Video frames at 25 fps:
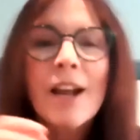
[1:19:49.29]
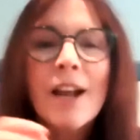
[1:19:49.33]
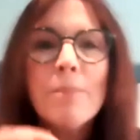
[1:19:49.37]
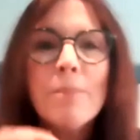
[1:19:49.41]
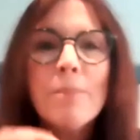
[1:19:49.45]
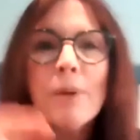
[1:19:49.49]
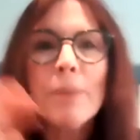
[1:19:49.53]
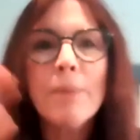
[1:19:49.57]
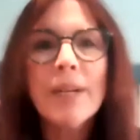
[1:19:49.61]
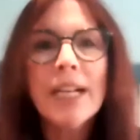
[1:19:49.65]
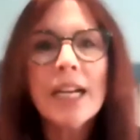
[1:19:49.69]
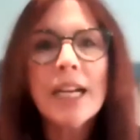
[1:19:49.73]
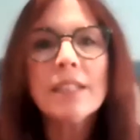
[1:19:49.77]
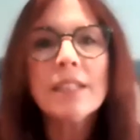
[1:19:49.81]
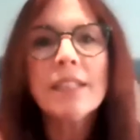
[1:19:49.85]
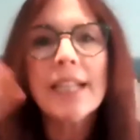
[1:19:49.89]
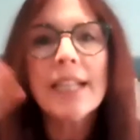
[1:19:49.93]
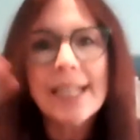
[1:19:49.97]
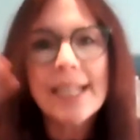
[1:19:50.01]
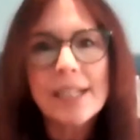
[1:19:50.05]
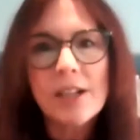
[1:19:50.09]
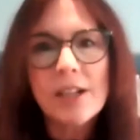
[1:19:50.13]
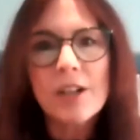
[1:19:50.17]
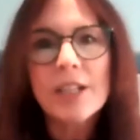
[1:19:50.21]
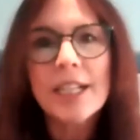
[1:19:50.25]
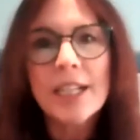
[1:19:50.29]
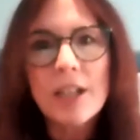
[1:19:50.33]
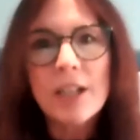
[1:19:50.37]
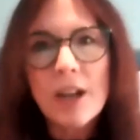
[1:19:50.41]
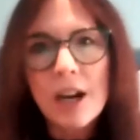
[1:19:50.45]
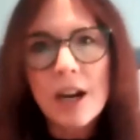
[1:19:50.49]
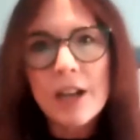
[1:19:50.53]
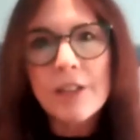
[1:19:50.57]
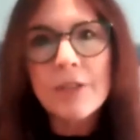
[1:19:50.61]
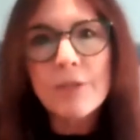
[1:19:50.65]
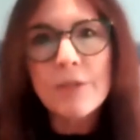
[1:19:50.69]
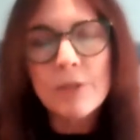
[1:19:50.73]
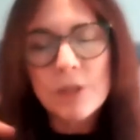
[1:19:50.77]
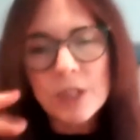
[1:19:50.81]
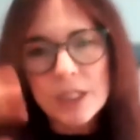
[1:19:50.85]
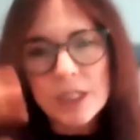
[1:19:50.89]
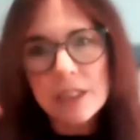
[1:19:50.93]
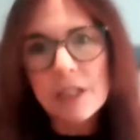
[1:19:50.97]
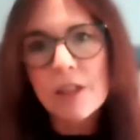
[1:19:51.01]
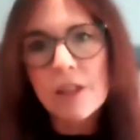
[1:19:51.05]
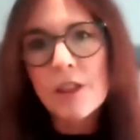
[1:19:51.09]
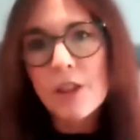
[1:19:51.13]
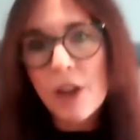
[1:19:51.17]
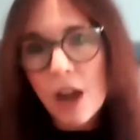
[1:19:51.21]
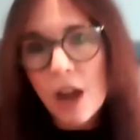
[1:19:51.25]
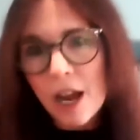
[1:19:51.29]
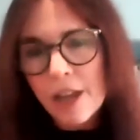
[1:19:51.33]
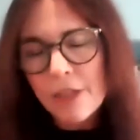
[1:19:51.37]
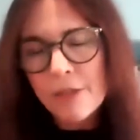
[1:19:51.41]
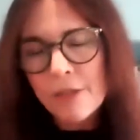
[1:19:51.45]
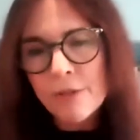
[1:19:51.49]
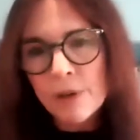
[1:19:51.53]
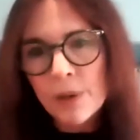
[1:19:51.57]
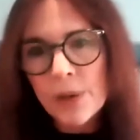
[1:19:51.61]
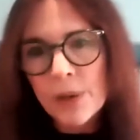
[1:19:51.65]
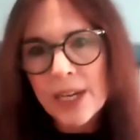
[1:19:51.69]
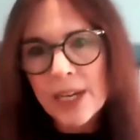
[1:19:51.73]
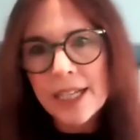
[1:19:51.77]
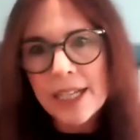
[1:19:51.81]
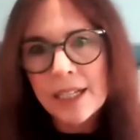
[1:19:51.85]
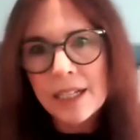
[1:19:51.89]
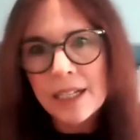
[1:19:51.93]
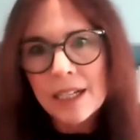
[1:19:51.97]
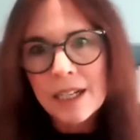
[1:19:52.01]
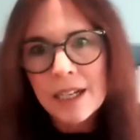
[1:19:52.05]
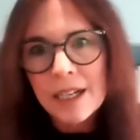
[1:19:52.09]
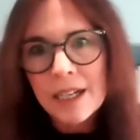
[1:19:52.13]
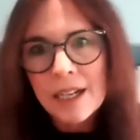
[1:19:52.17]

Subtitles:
But because I had already gone through this and thought through it,